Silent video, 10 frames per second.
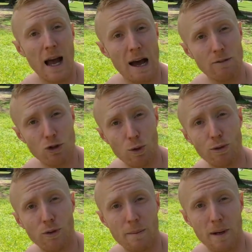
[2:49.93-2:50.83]
Have a
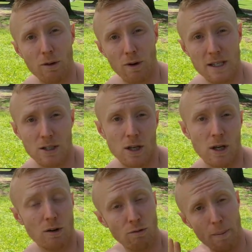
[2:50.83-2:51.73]
2-3 minute rest.
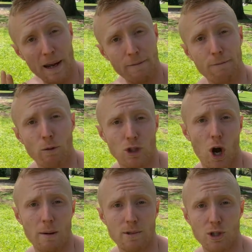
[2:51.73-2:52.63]
Repeat 4
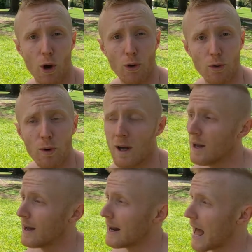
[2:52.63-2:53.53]
times total.
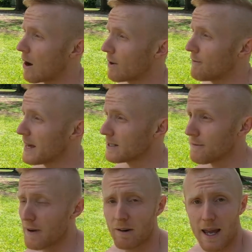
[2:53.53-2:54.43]
Now, if these are
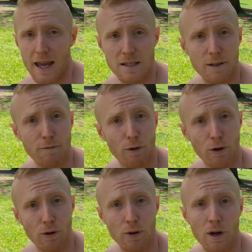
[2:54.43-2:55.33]
very easy for
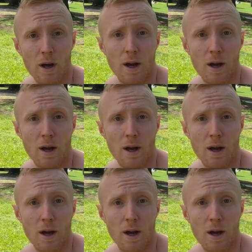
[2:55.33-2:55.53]
you,